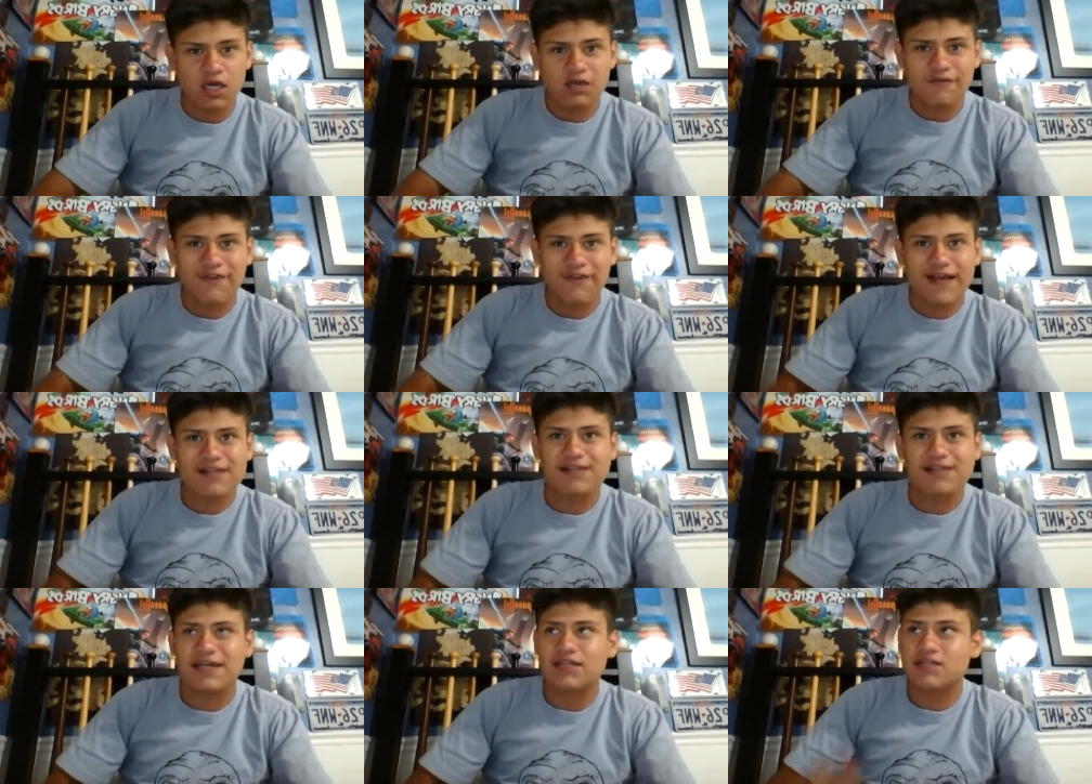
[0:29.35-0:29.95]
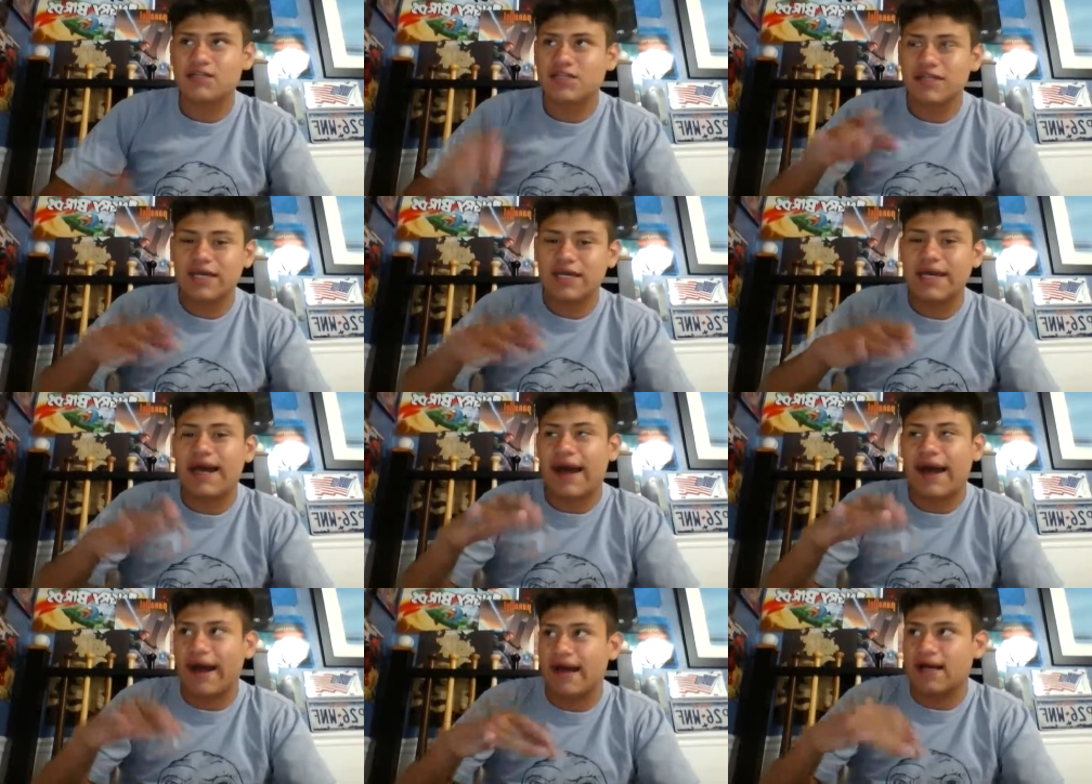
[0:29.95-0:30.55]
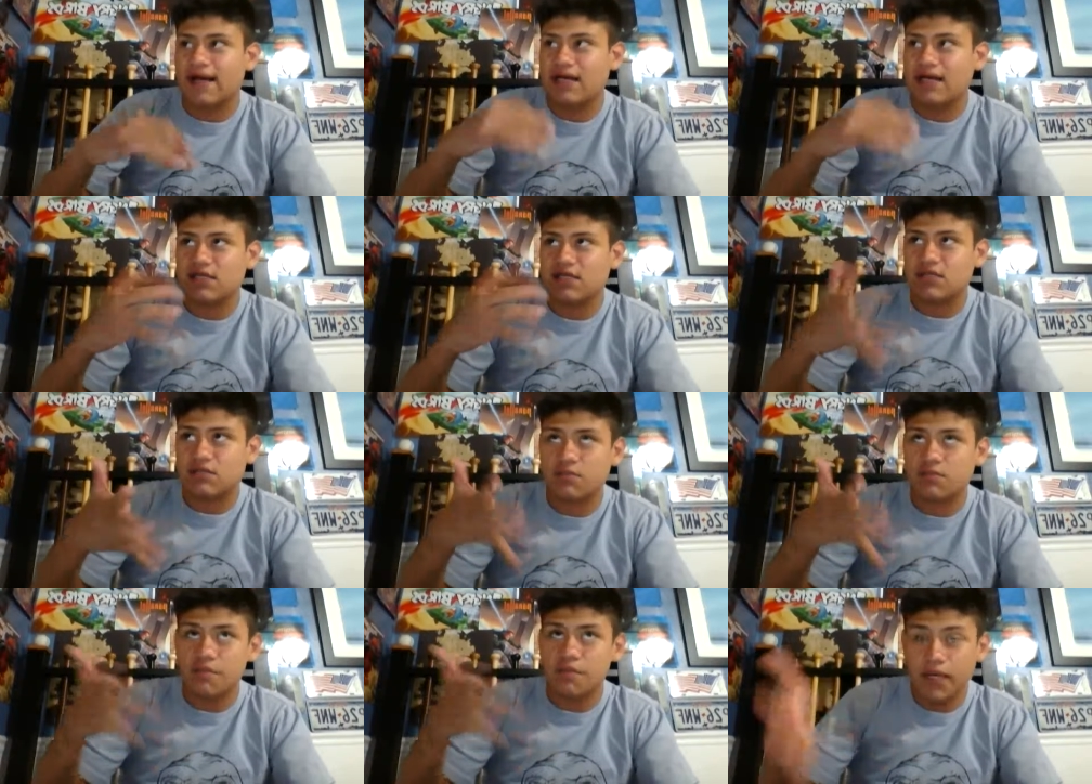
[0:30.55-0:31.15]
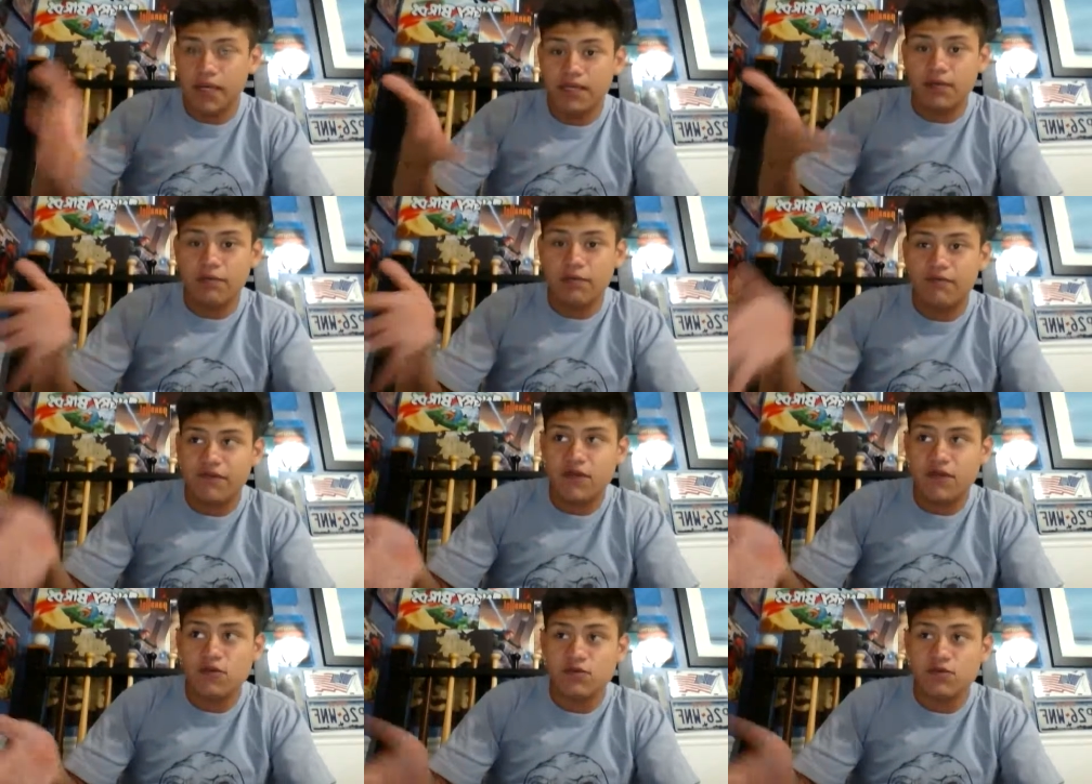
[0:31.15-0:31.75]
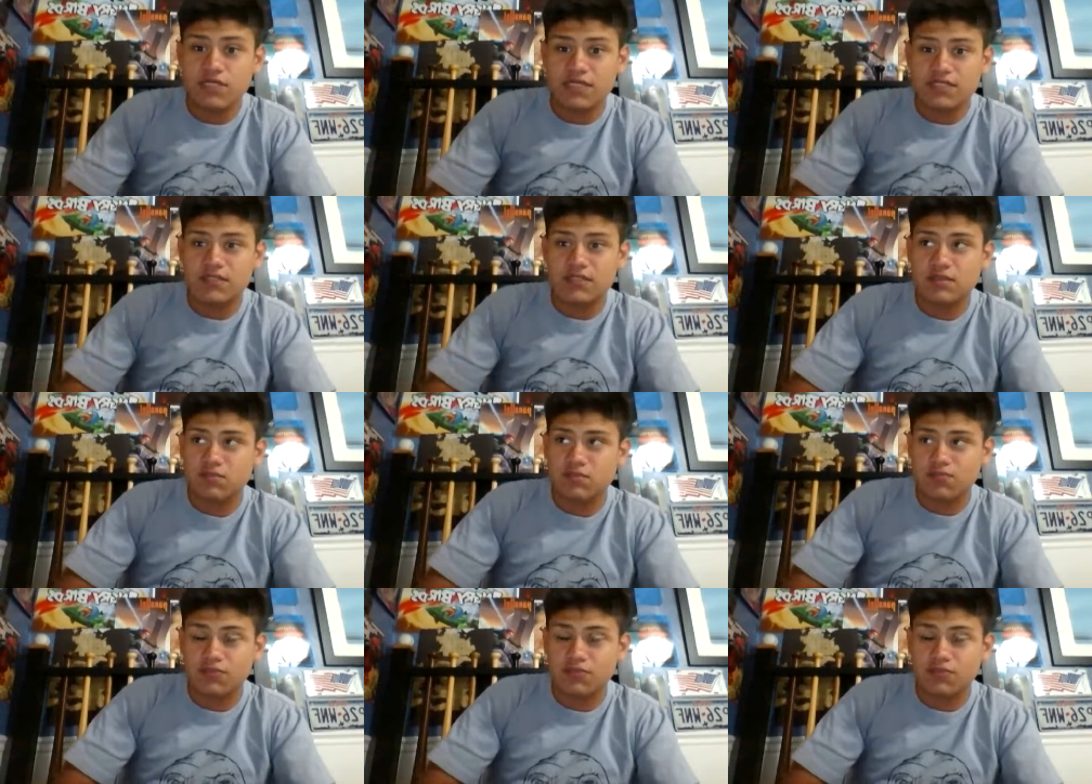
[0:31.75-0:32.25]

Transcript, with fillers: the fact that it doesn't get as many views as